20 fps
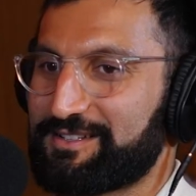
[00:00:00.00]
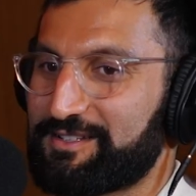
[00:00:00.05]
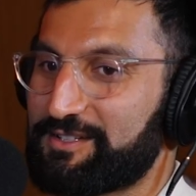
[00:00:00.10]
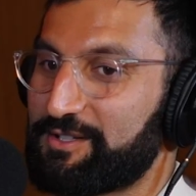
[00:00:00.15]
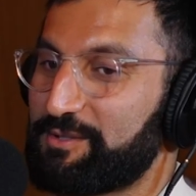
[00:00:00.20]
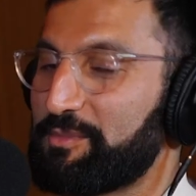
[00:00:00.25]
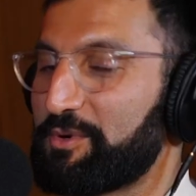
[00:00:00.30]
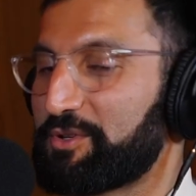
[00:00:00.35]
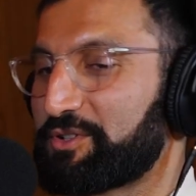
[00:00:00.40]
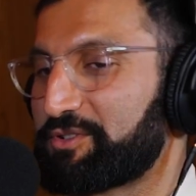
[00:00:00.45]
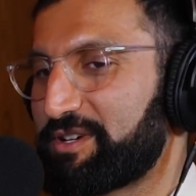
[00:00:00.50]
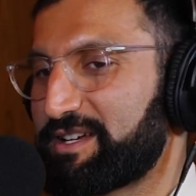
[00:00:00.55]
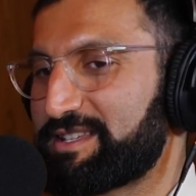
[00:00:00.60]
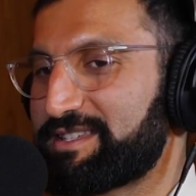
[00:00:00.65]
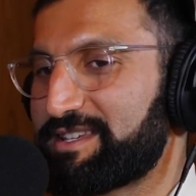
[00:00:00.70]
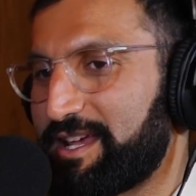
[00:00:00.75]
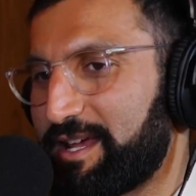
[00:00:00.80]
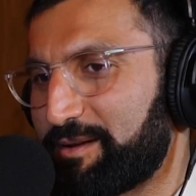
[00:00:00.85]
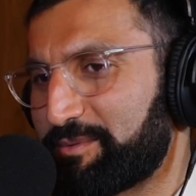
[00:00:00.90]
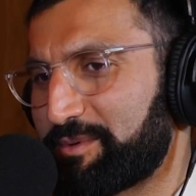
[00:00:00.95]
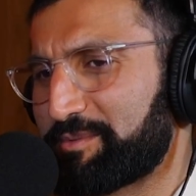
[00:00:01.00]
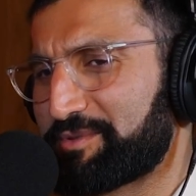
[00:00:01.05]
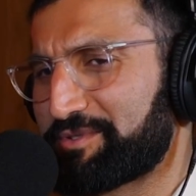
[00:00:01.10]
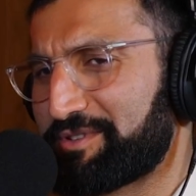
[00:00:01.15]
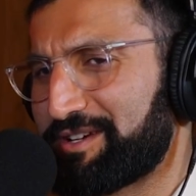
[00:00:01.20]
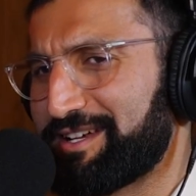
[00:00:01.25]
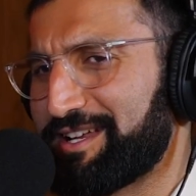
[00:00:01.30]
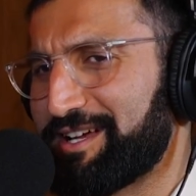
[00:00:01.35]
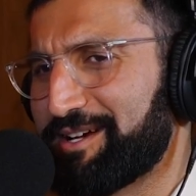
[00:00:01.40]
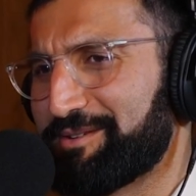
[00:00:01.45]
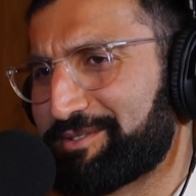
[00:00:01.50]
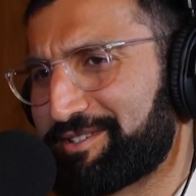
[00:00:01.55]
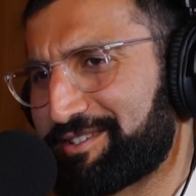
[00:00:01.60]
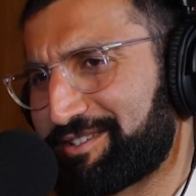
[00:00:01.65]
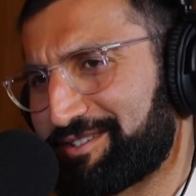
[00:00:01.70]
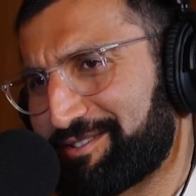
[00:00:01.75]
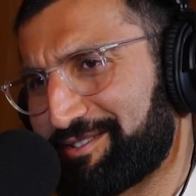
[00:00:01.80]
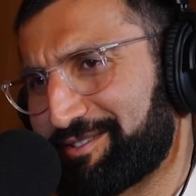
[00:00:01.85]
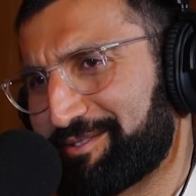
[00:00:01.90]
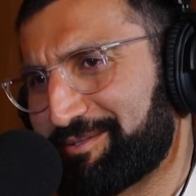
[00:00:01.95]
A little more Gracie Abrams right now, which is
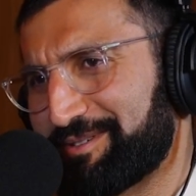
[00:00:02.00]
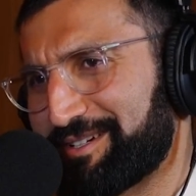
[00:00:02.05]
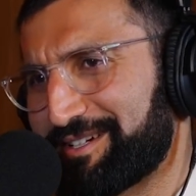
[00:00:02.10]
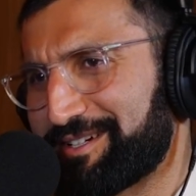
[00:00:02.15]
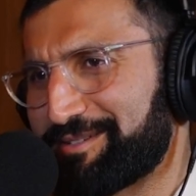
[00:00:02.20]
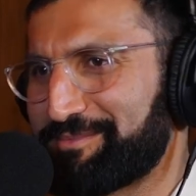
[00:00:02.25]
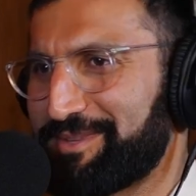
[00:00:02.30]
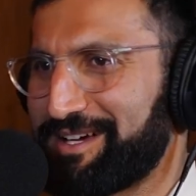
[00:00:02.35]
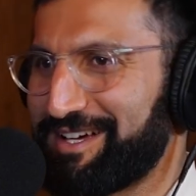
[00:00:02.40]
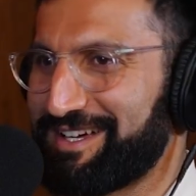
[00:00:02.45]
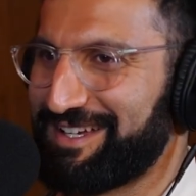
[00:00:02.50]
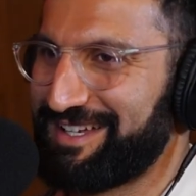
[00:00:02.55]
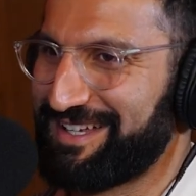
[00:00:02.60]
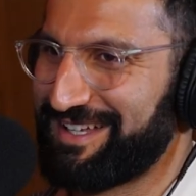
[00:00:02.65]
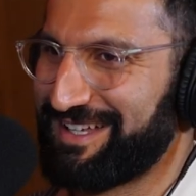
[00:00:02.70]
a little weird, but